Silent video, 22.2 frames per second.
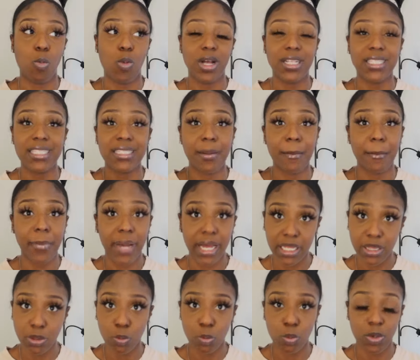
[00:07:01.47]
once a
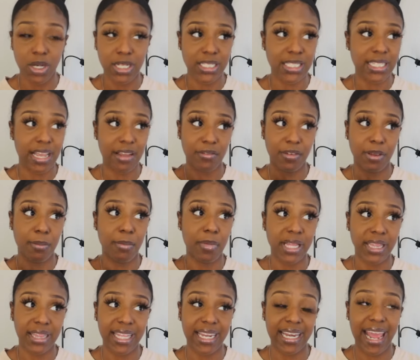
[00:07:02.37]
month, once every
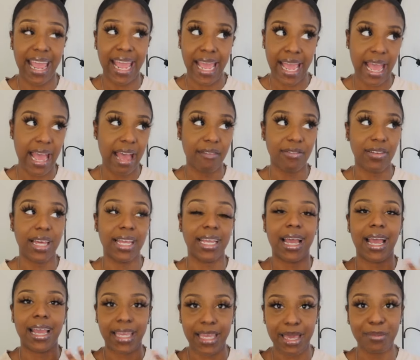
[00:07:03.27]
month and a half.
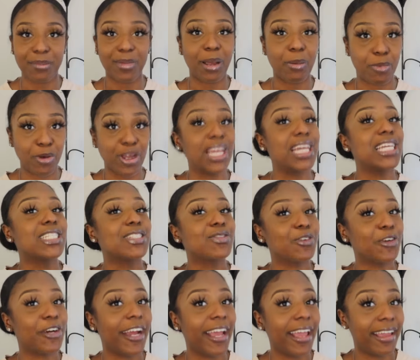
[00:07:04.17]
Like, I kept my braids
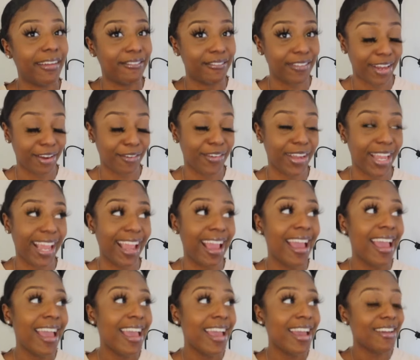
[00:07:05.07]
for a
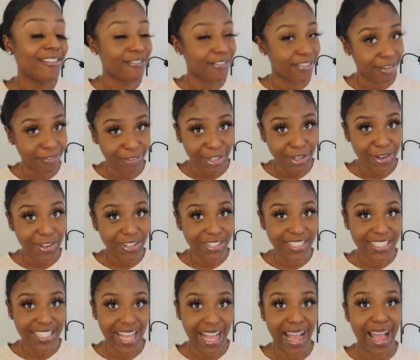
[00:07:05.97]
very, very
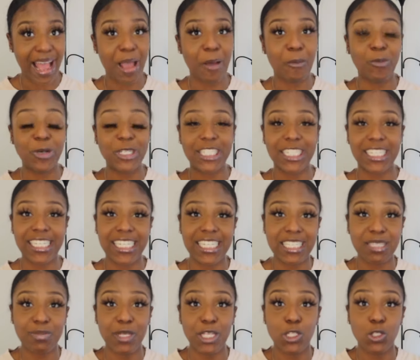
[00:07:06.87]
long time, which
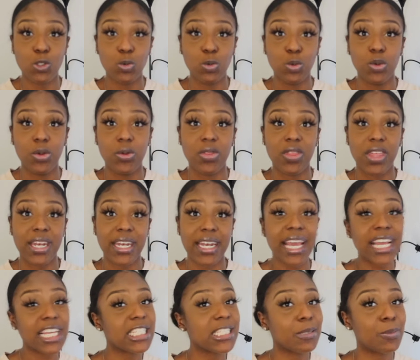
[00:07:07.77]
leads me to the
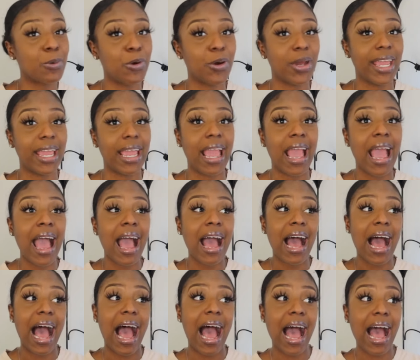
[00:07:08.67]
next point.
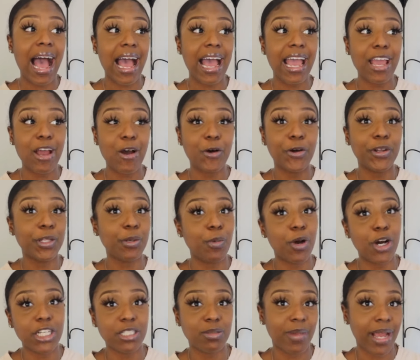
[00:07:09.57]
I only
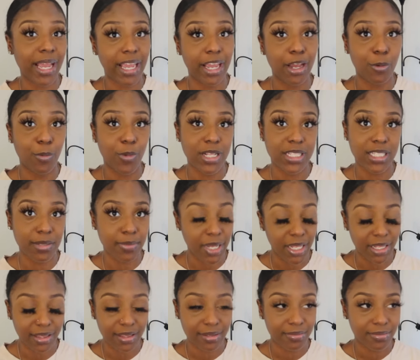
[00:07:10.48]
wash my hair once a
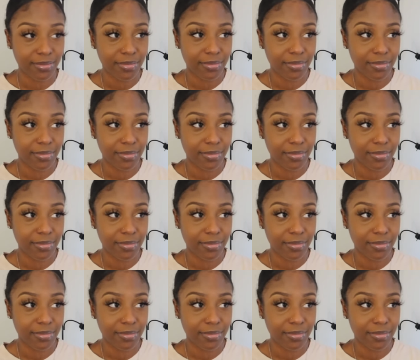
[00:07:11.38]
month.